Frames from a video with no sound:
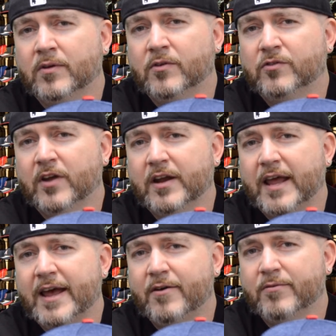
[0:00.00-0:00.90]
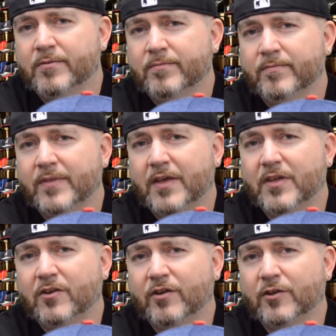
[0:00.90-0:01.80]
shut down, and
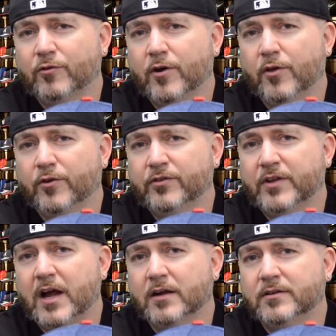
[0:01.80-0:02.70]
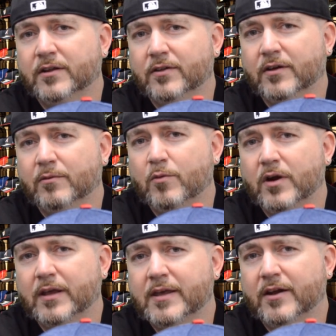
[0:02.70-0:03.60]
they transfer all their stock to the
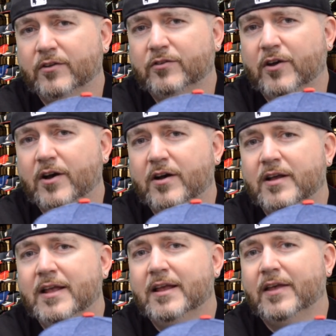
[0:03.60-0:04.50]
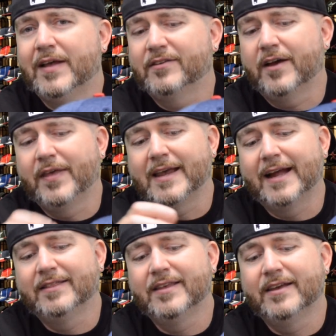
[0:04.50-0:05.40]
one in Kennesaw, and that's how they
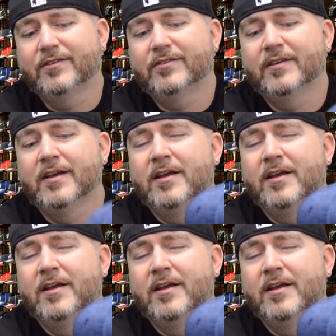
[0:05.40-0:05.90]
got this.